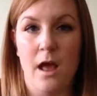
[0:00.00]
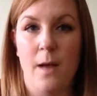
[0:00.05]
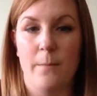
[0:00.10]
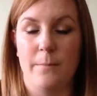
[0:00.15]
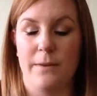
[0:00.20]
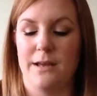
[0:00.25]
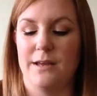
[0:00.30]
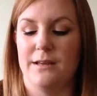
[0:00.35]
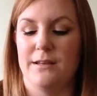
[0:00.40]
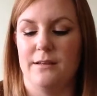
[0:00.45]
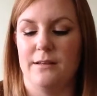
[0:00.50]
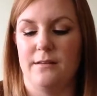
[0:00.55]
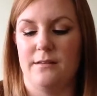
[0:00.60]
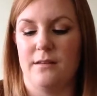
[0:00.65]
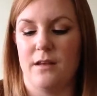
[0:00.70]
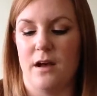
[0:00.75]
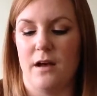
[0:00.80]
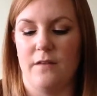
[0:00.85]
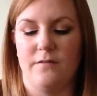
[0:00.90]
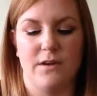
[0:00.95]

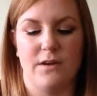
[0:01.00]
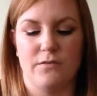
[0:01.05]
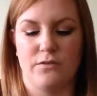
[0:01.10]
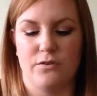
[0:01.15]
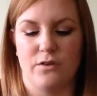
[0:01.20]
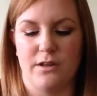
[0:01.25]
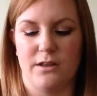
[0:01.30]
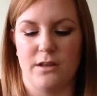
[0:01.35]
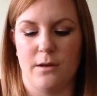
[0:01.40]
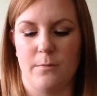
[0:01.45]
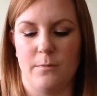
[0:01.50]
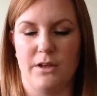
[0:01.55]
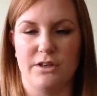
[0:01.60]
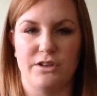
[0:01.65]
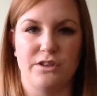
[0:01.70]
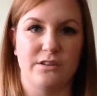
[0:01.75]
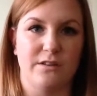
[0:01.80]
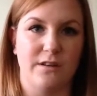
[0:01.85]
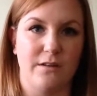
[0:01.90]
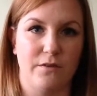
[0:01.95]
because I've never tried their
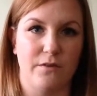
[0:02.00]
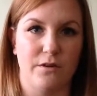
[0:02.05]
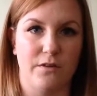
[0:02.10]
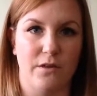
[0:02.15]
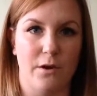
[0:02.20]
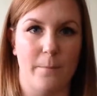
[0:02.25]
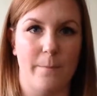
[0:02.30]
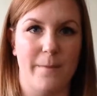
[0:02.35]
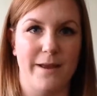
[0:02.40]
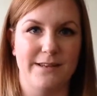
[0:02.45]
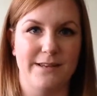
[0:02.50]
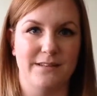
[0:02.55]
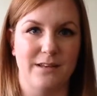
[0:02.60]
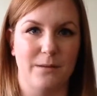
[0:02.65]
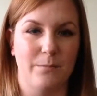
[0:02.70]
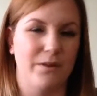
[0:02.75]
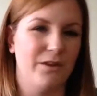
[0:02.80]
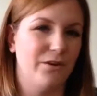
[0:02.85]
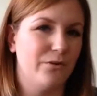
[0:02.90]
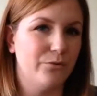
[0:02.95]
blushes and I've heard they're amazing,
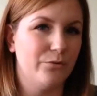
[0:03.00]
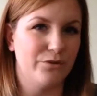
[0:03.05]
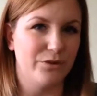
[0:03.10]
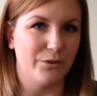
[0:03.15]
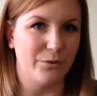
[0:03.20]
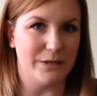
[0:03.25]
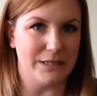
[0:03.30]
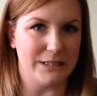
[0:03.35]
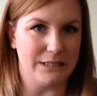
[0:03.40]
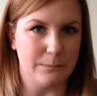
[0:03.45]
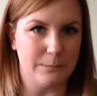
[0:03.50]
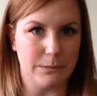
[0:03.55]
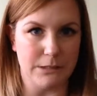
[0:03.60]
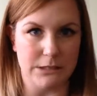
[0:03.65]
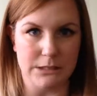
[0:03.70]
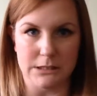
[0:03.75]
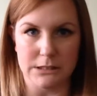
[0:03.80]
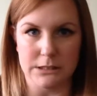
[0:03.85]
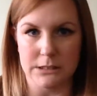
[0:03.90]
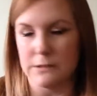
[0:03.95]
but they're also quite
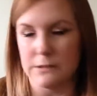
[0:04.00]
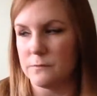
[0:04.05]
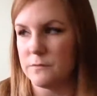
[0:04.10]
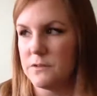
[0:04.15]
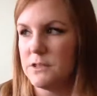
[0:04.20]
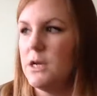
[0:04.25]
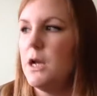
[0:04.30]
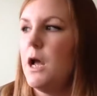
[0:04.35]
expensive.